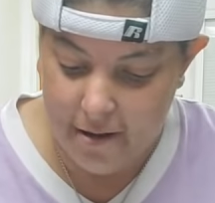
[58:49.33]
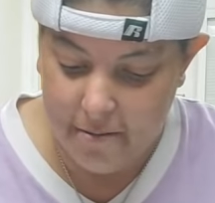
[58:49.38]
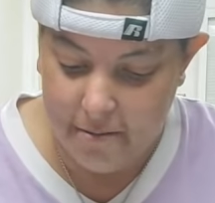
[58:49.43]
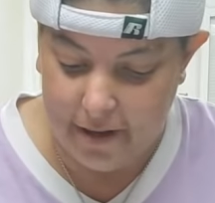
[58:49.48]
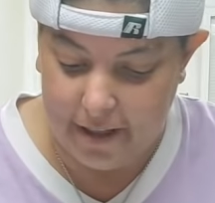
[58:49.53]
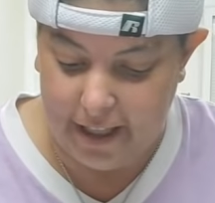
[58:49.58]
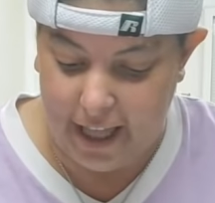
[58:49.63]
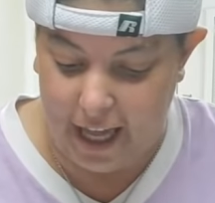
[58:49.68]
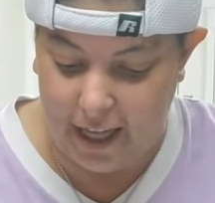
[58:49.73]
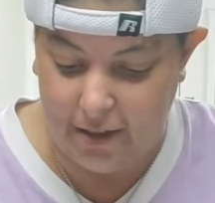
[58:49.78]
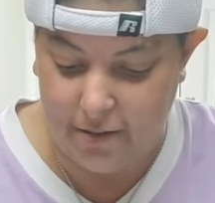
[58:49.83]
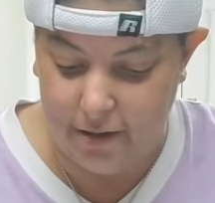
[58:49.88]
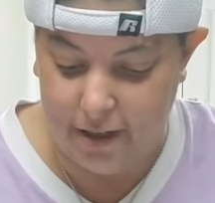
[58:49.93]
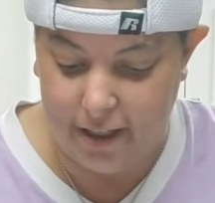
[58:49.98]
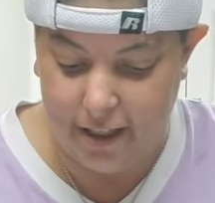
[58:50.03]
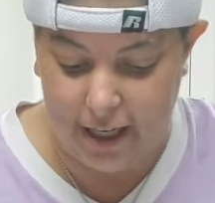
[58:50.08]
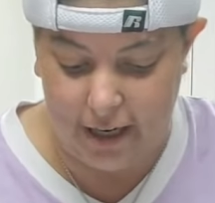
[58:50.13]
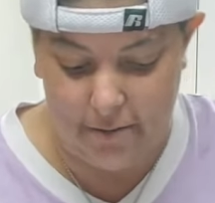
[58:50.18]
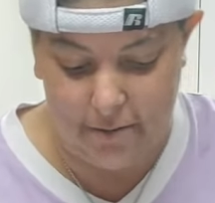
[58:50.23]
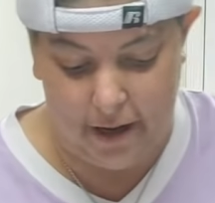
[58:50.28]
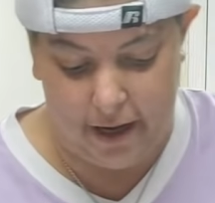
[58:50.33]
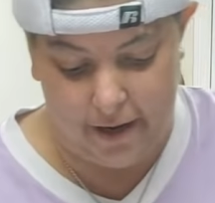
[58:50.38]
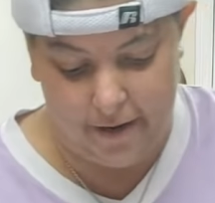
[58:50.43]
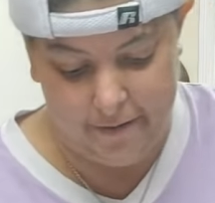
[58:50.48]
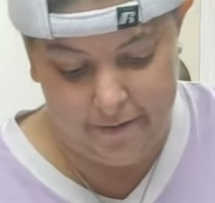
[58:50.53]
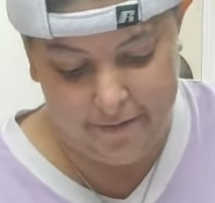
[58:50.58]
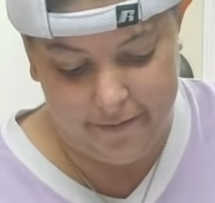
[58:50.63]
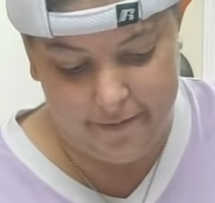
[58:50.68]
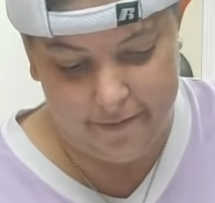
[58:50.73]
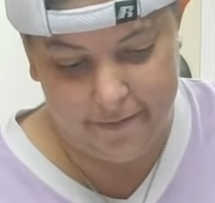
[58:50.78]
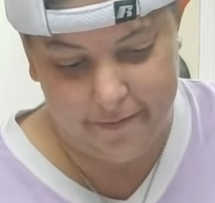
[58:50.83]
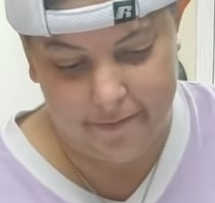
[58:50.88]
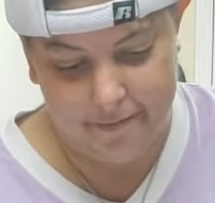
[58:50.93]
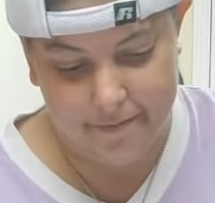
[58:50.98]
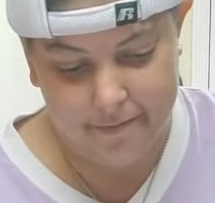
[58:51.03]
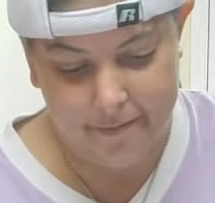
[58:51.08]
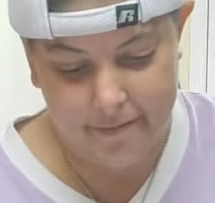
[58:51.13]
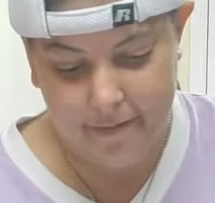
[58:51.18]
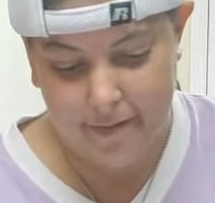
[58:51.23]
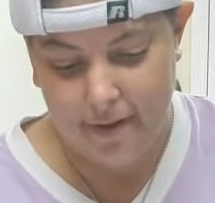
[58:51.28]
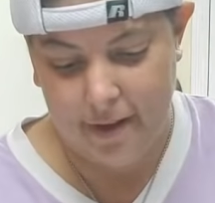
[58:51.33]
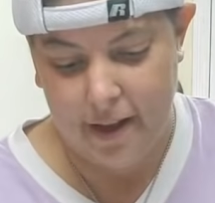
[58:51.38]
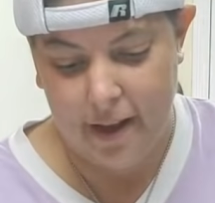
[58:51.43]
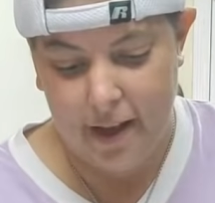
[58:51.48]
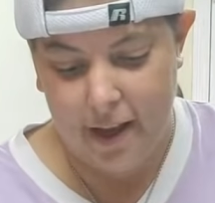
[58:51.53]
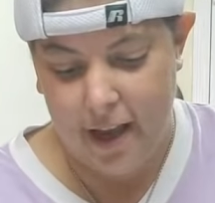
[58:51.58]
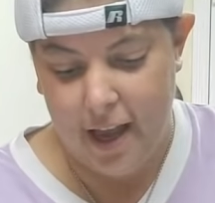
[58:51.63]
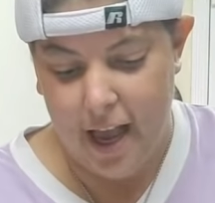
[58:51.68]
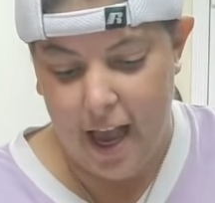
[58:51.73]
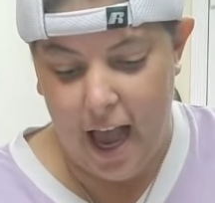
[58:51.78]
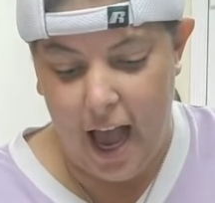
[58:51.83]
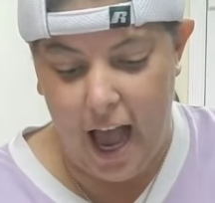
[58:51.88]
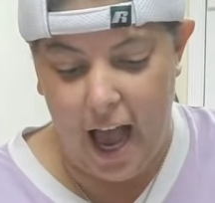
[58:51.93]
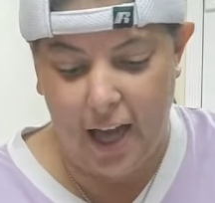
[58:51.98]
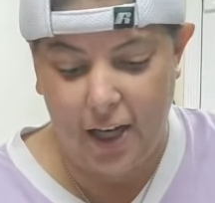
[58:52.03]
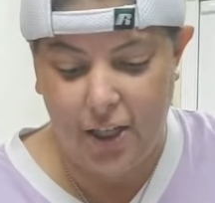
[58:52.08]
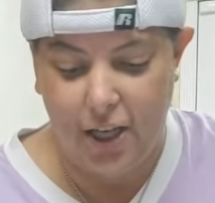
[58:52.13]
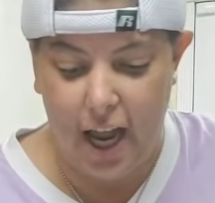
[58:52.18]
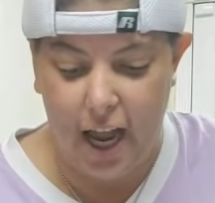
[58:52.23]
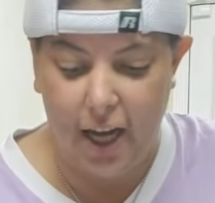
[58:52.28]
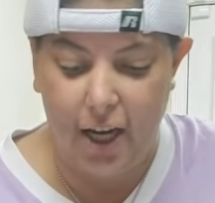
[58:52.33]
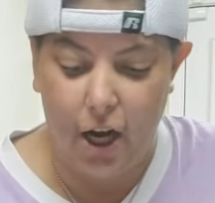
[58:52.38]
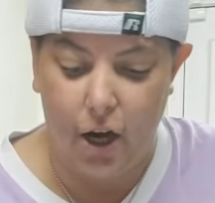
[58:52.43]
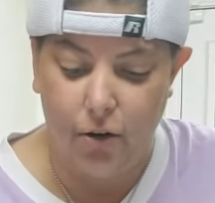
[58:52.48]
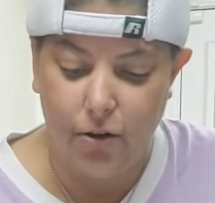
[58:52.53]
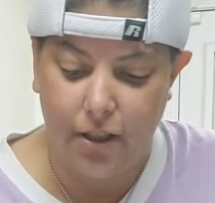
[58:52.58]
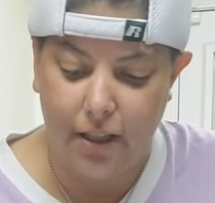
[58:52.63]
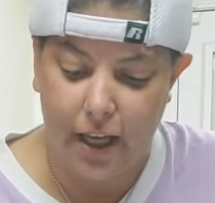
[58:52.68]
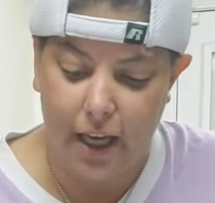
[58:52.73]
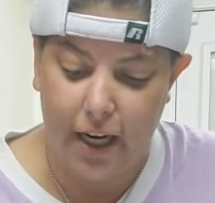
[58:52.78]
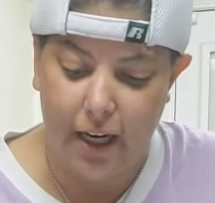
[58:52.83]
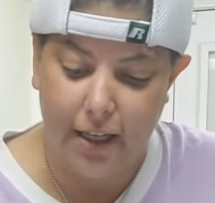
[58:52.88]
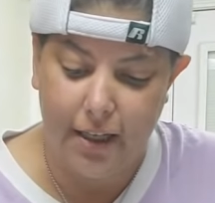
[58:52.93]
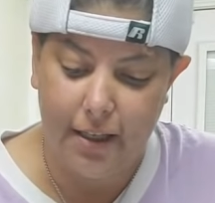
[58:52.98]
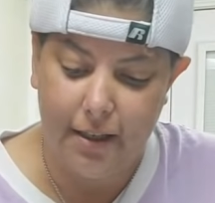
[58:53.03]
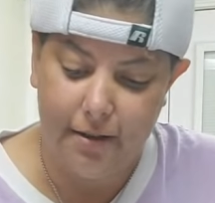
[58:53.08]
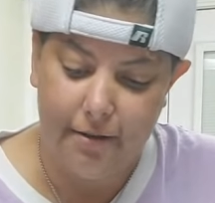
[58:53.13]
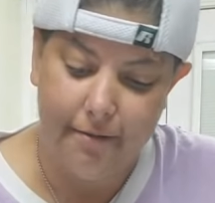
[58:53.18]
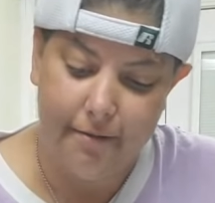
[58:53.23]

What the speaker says: But that's what it's going to be. Hashtag ghost titties.